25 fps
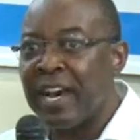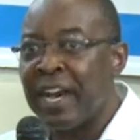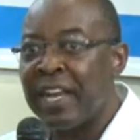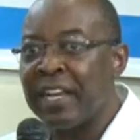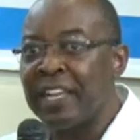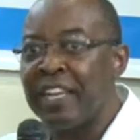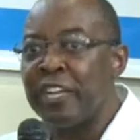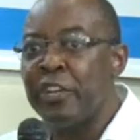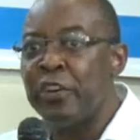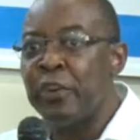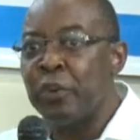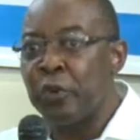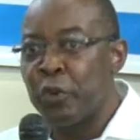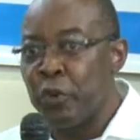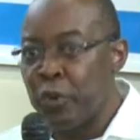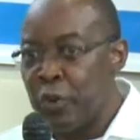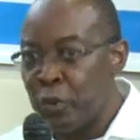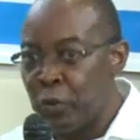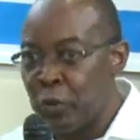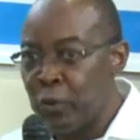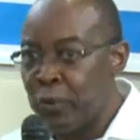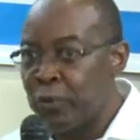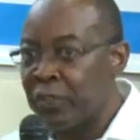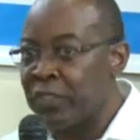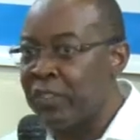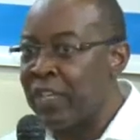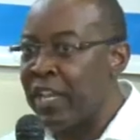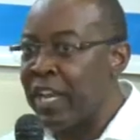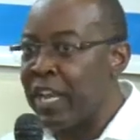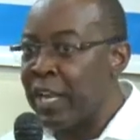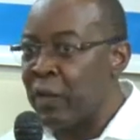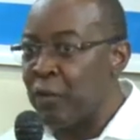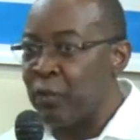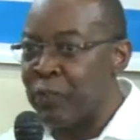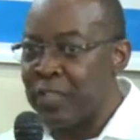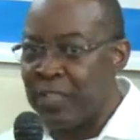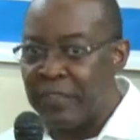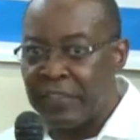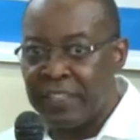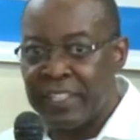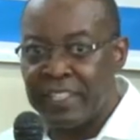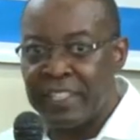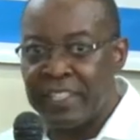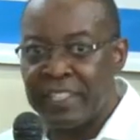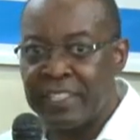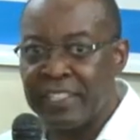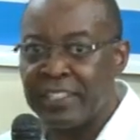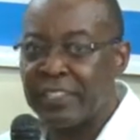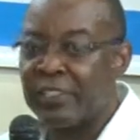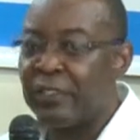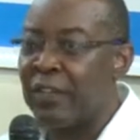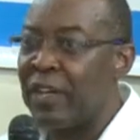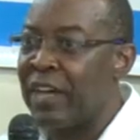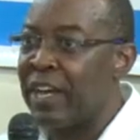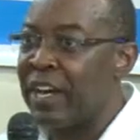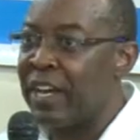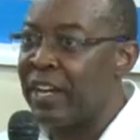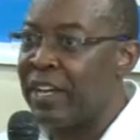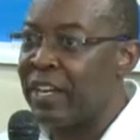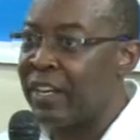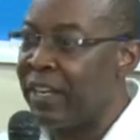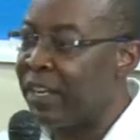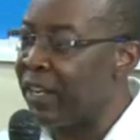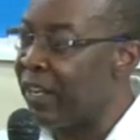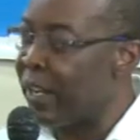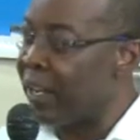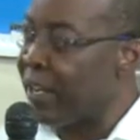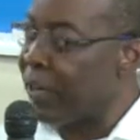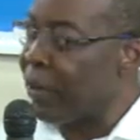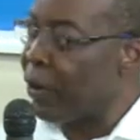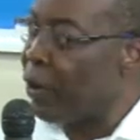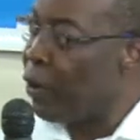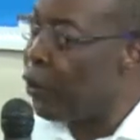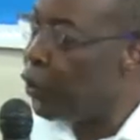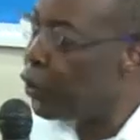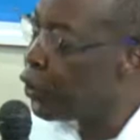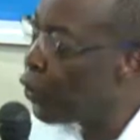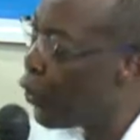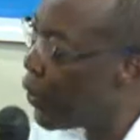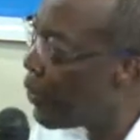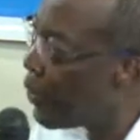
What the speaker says: and introduce new services and also